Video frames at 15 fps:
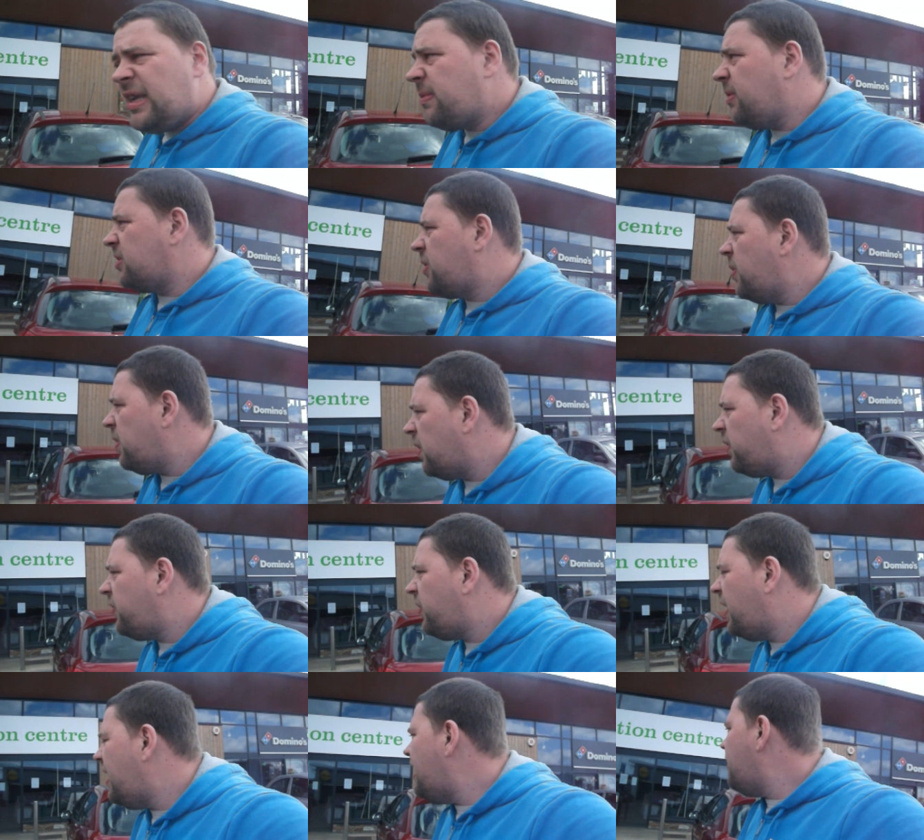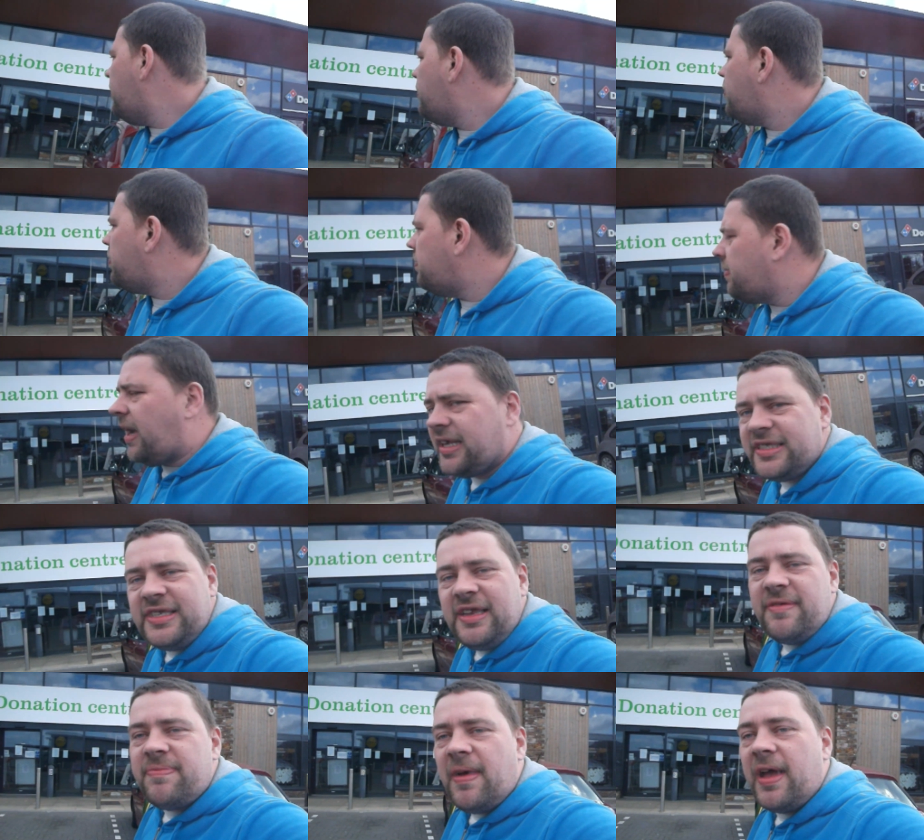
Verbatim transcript: see what's going on the Lidl Massive